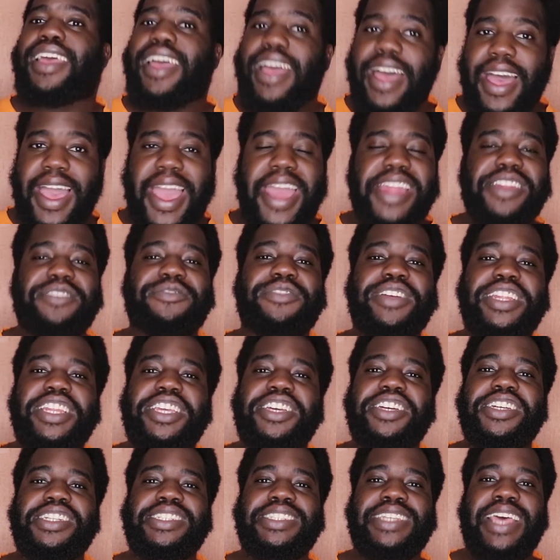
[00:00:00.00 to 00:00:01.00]
I had a really
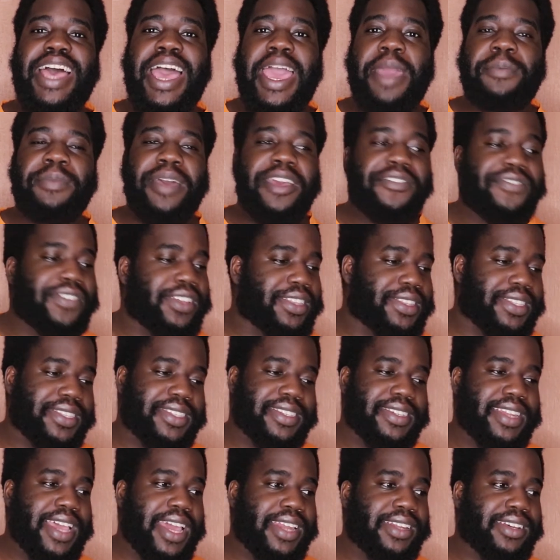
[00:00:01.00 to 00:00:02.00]
good time. I feel the
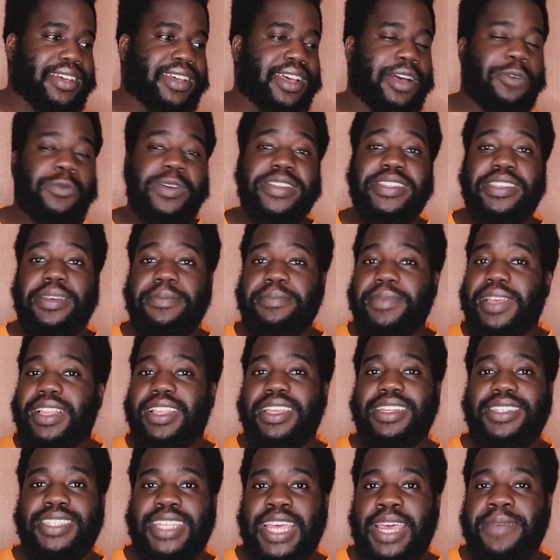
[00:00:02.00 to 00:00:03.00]
Snyder Cut was a
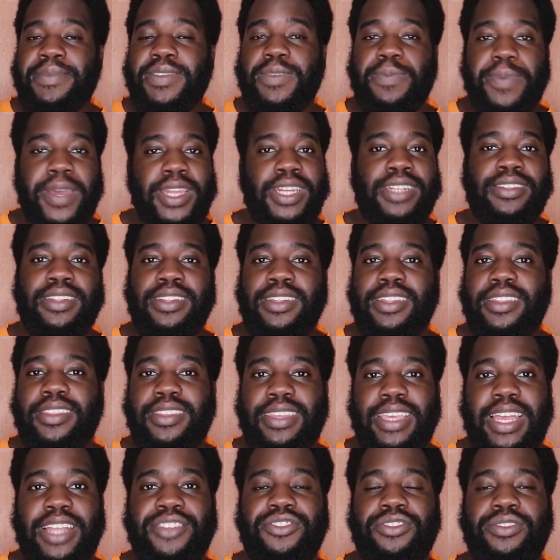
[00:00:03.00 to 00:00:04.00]
million times better than the
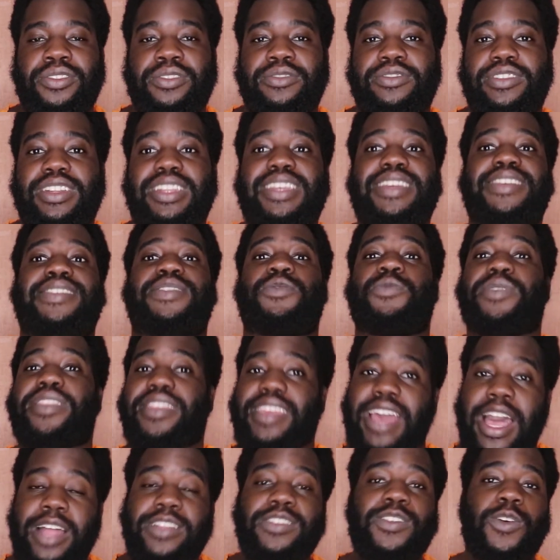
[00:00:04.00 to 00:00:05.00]
theatrical release,
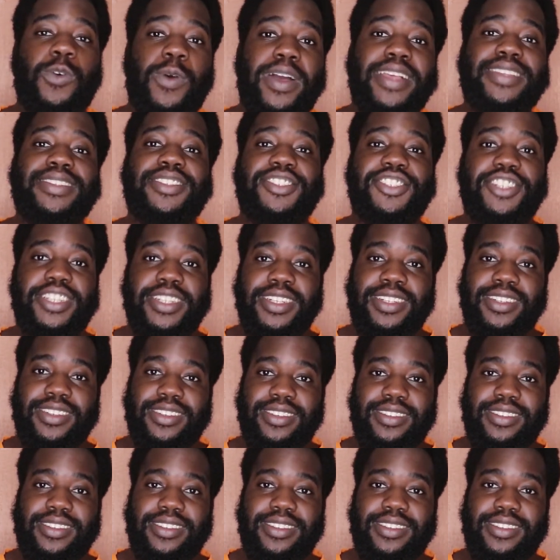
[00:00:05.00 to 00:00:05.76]
without question.